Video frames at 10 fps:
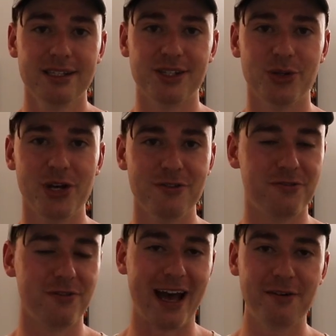So
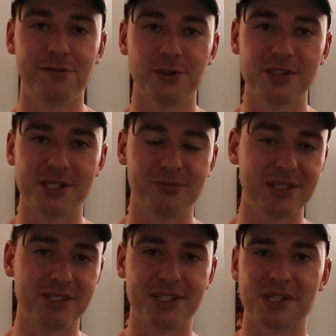if at first
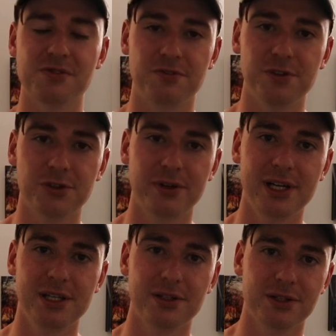something just doesn't feel
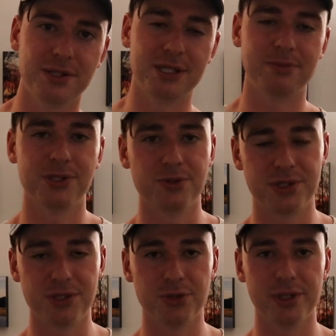right, you step into a
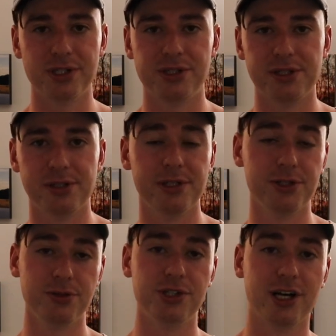situation, you're in
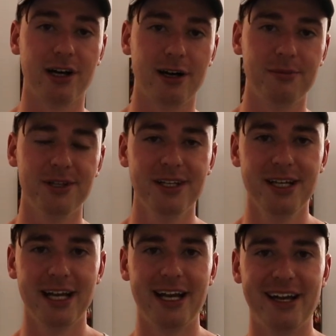a new job,
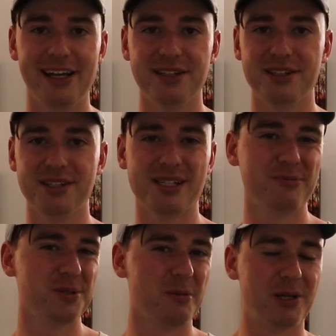and
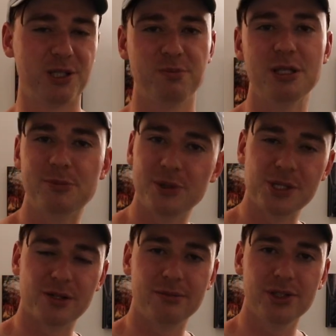something about the people
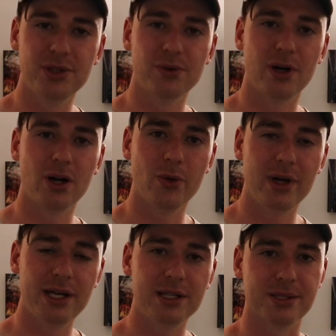is rubbing you the wrong
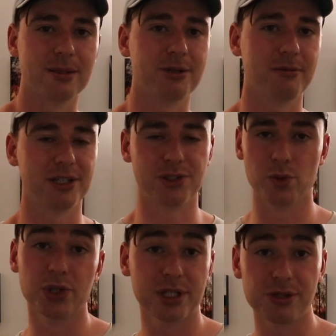way, or something about the
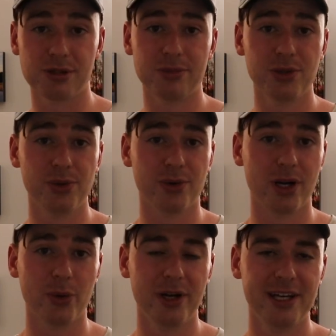work is rubbing you the
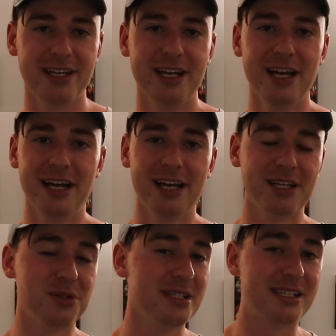wrong way,
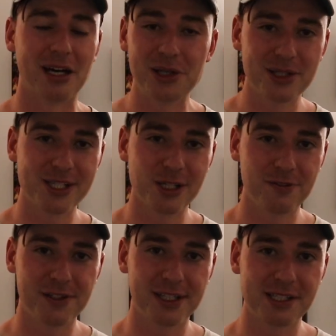you can tell
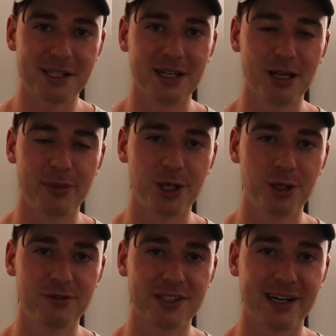yourself that that's gonna get
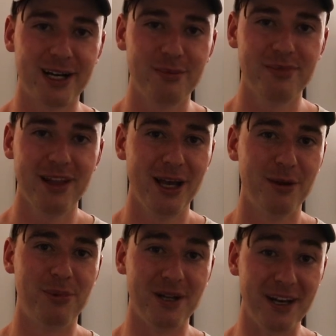better over time,
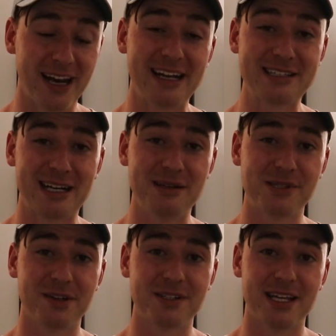but 9
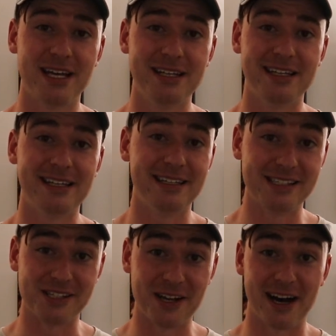times out of 10, it
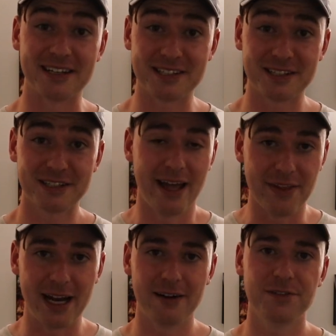is not.
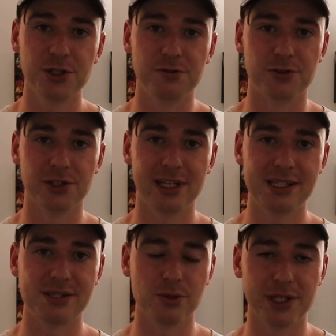And then after you've
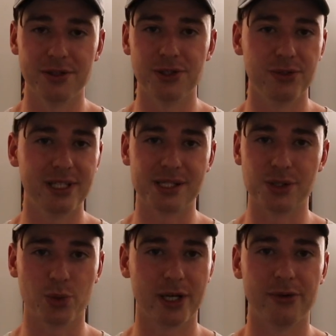realized that what you're doing
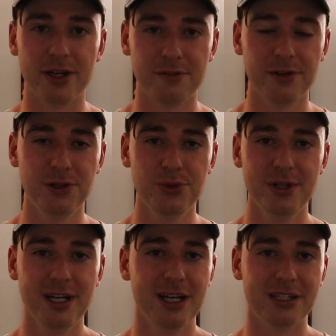isn't quite right for
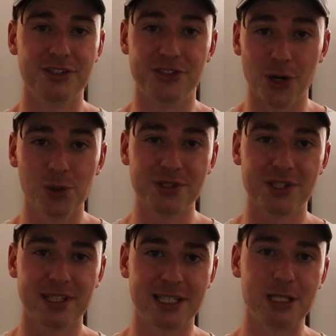you,
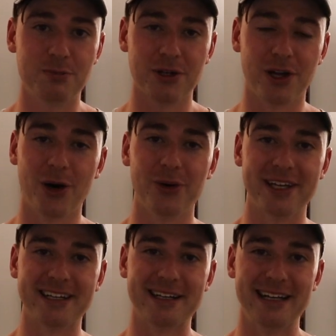don't keep
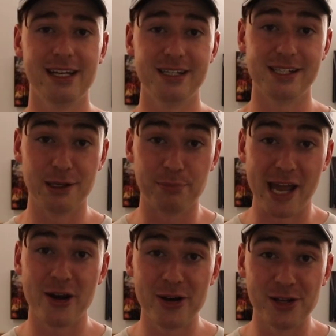going. It is
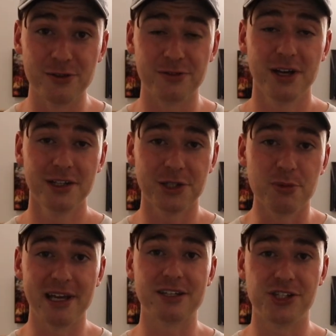imperative that
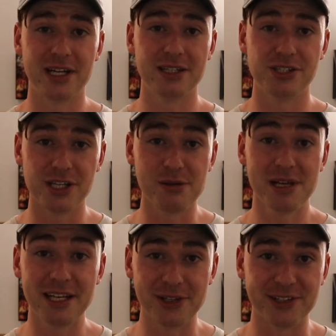you make a change
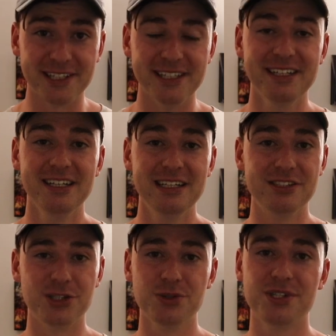immediately.
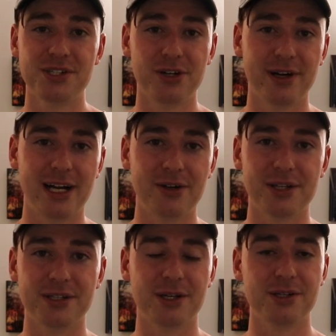Don't sit around
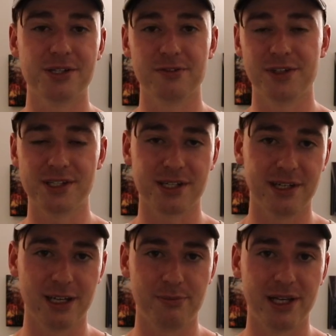and tell yourself that it's
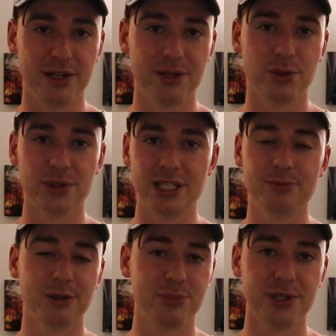gonna get better or
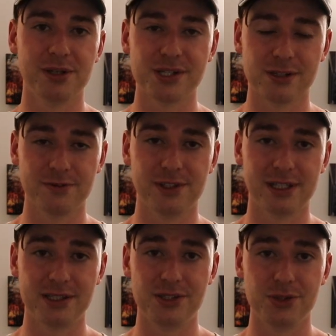keep on putting yourself into
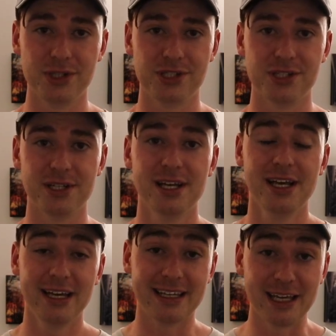that situation.
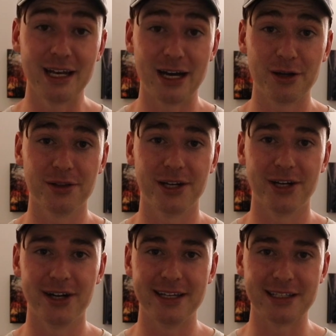Get out of
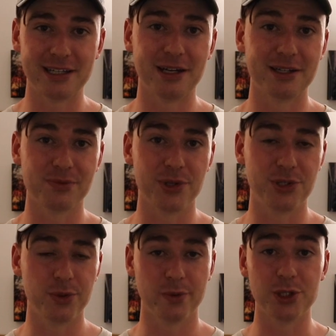there and get on with
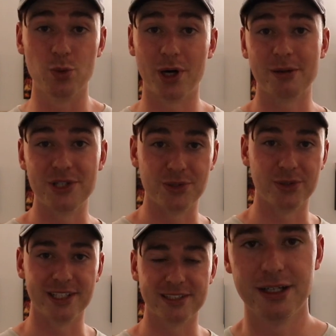doing what you want to be
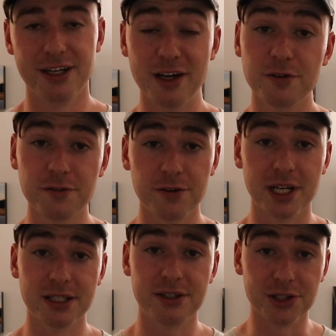doing. Never
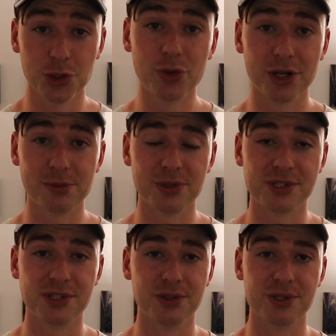forget that you are the
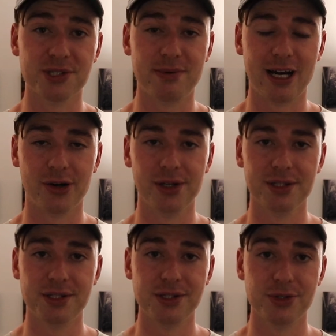person that holds the power in
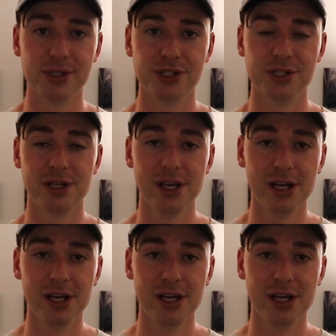this situation.